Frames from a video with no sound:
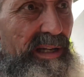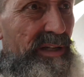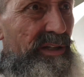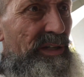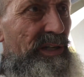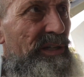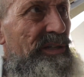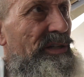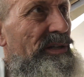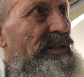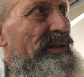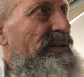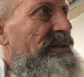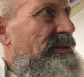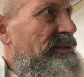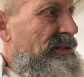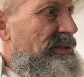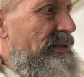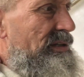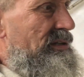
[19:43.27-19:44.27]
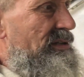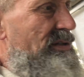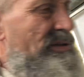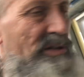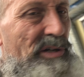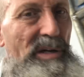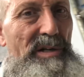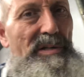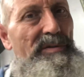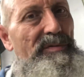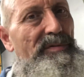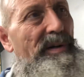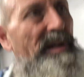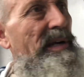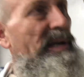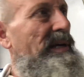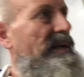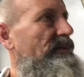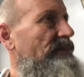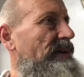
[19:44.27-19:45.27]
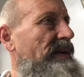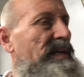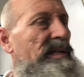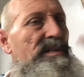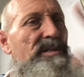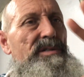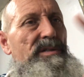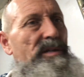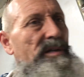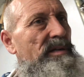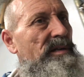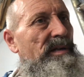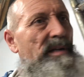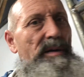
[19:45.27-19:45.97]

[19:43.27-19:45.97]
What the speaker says: season, is it's sun, rain, sun.